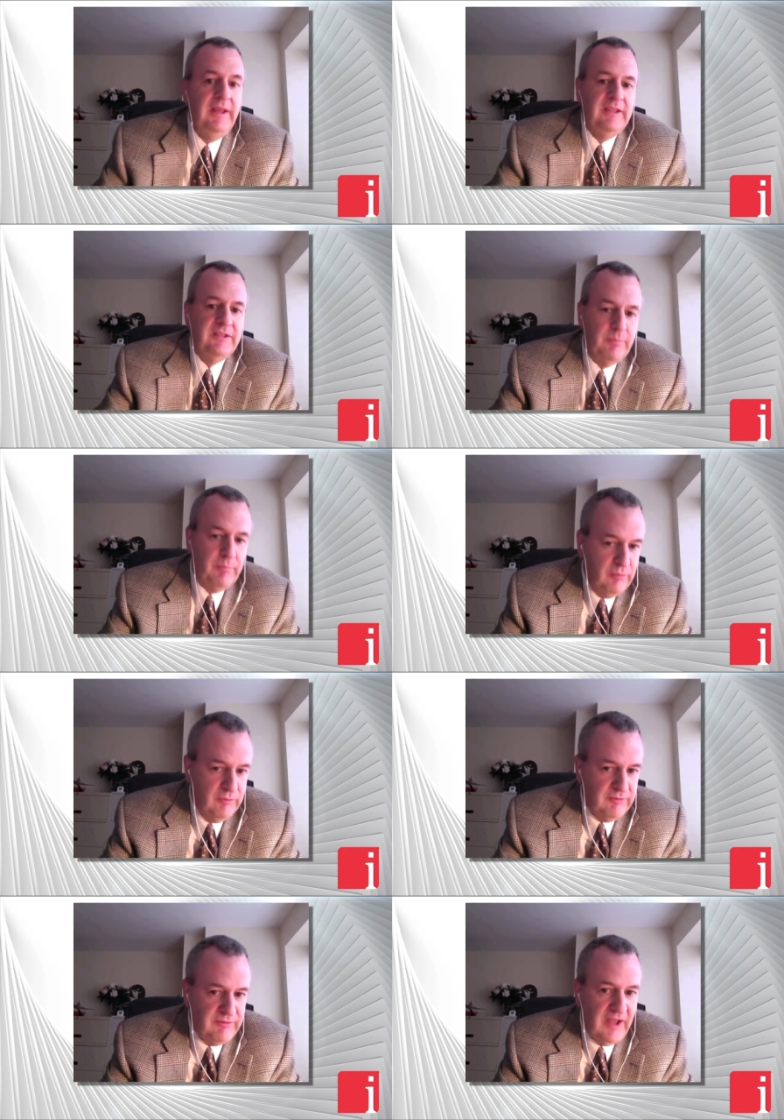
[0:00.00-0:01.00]
It's a
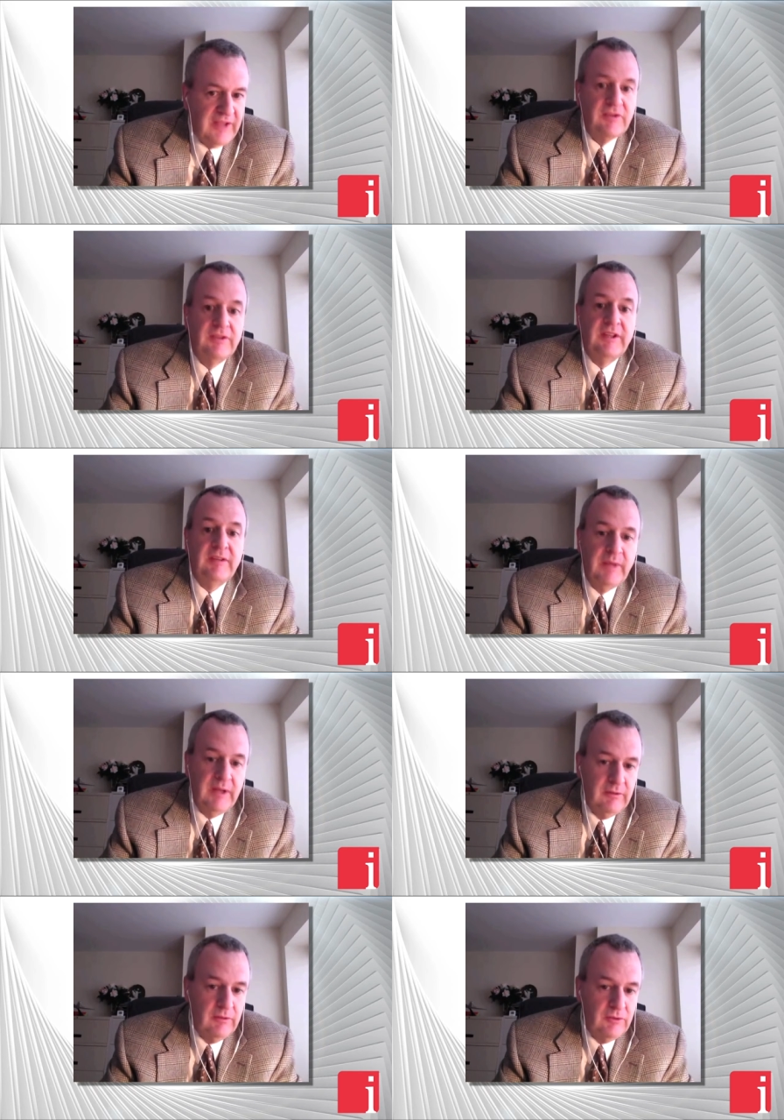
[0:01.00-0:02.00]
proven fact you can take
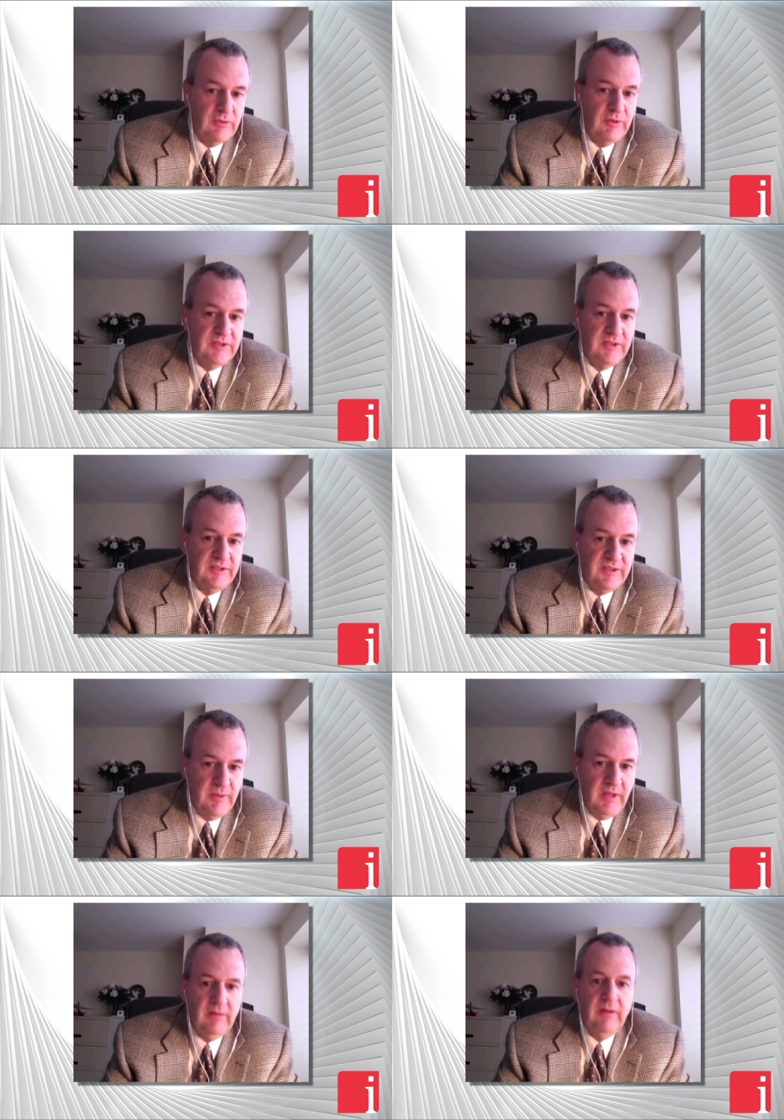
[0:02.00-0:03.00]
metallurgic grade silicon metal,